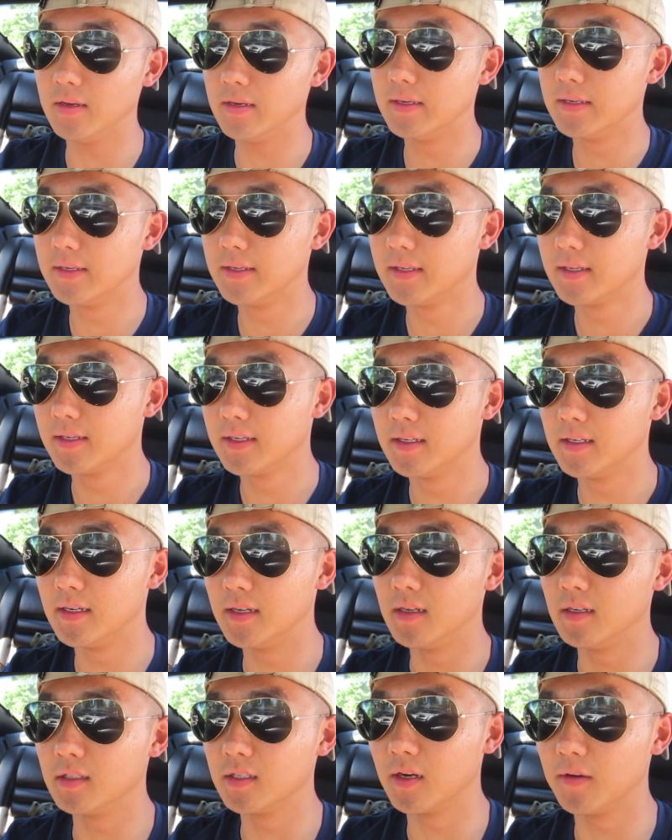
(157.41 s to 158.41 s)

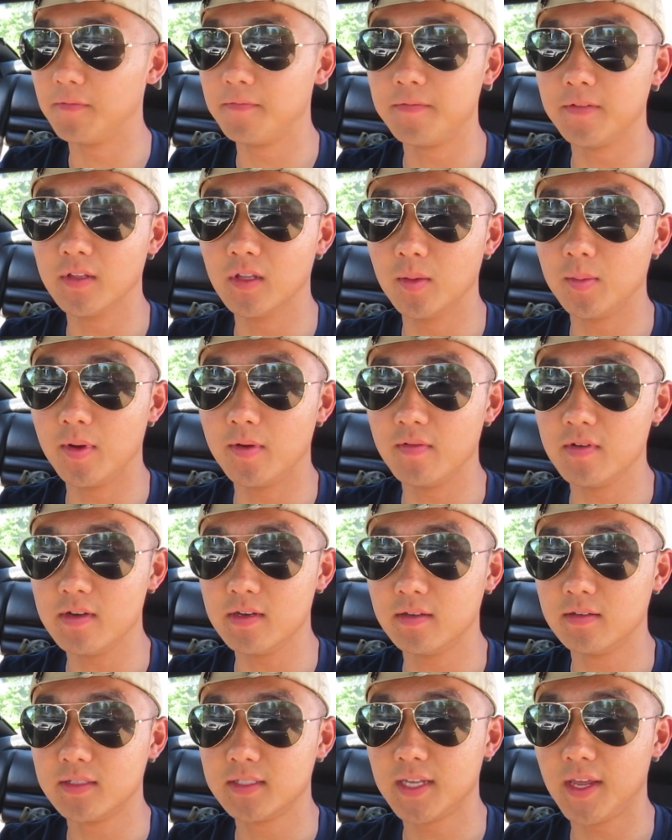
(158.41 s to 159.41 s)
You gotta fill up every
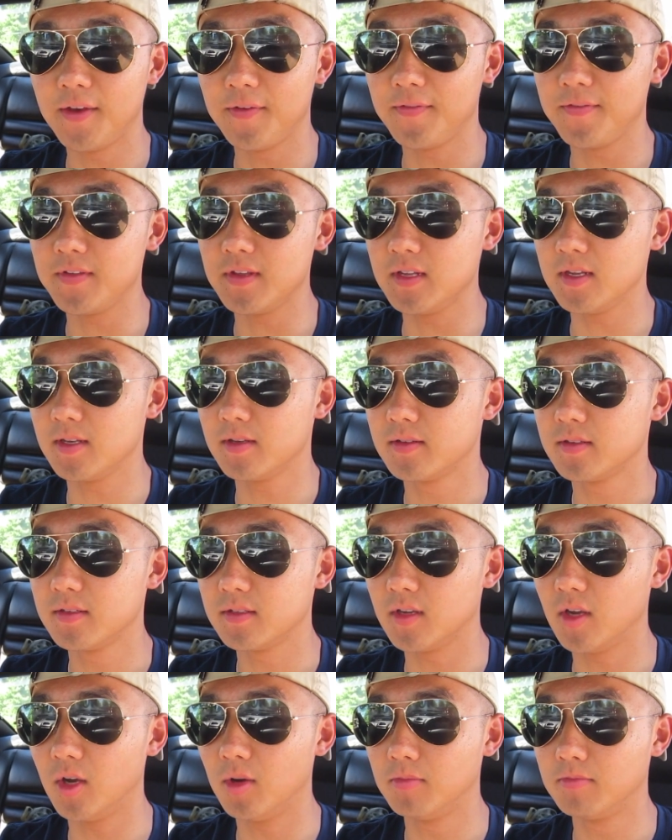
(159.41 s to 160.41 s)
10 feet,
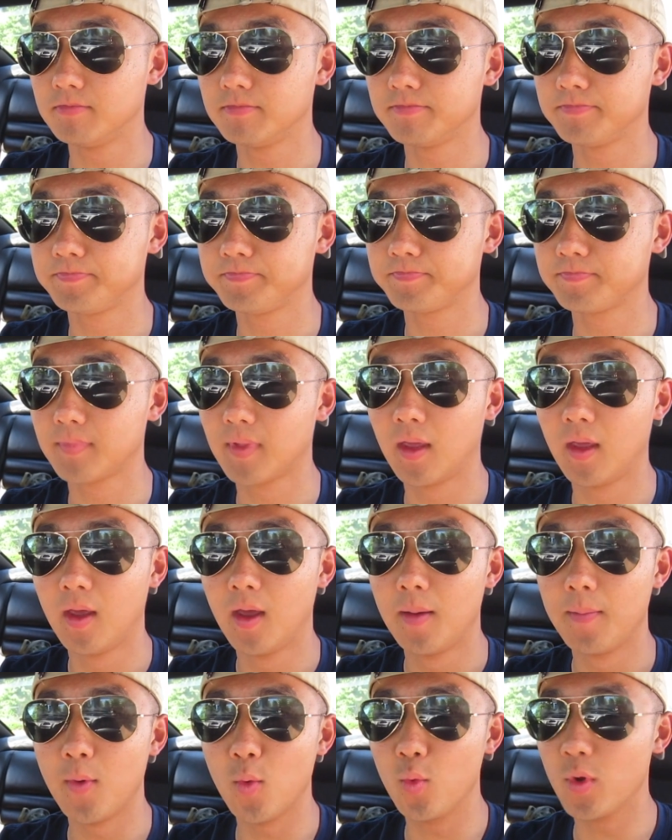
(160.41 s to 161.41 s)
so.
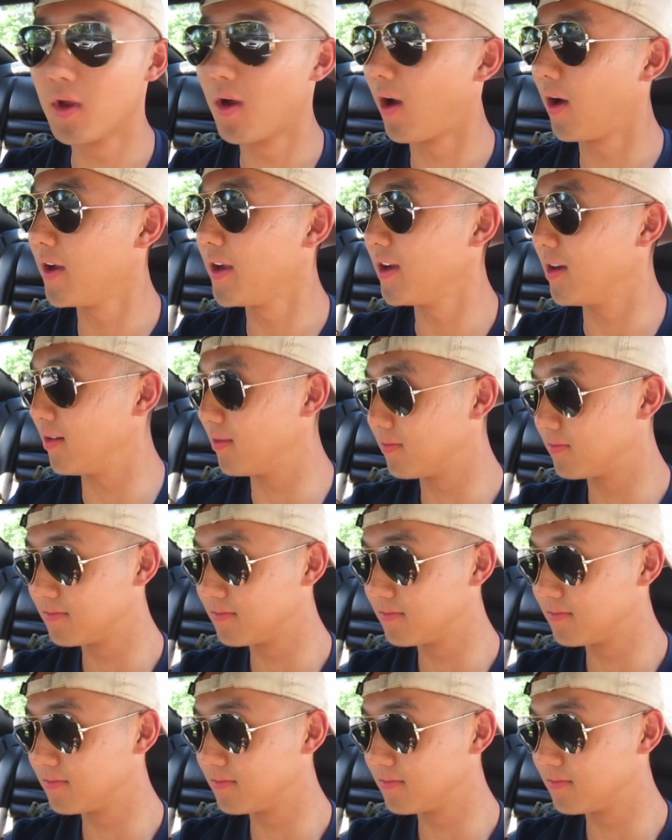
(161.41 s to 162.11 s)
But we are here,